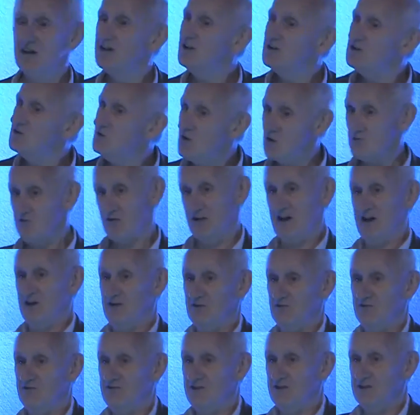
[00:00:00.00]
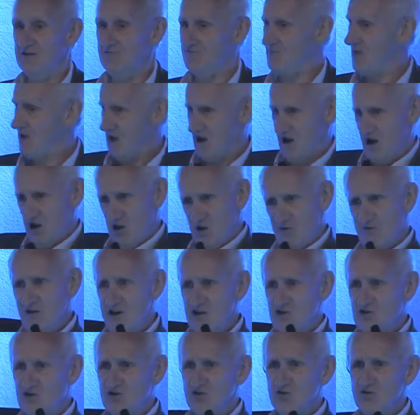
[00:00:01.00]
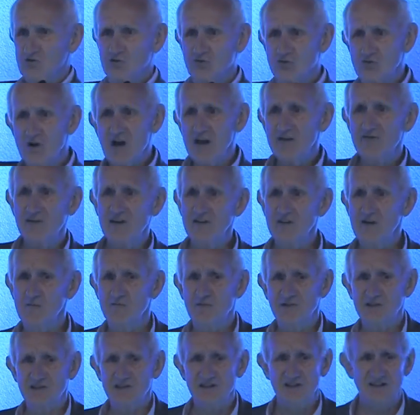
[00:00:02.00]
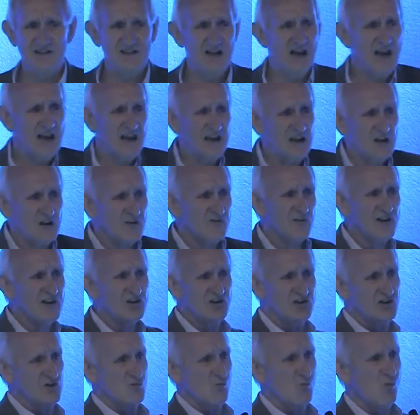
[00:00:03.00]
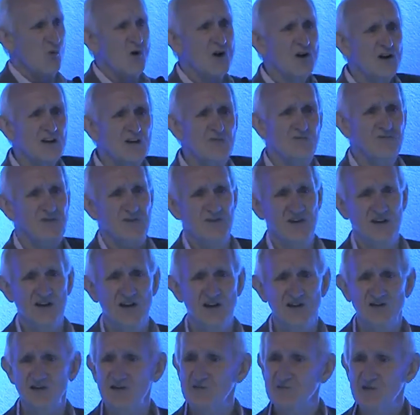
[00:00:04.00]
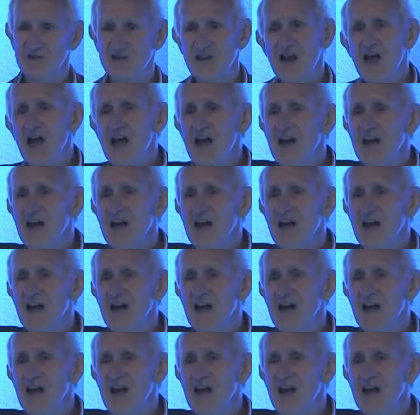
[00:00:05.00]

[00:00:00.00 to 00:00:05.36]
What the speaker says: You know the kind of thing. Innovation, driving the business. Innovation, working for the customers.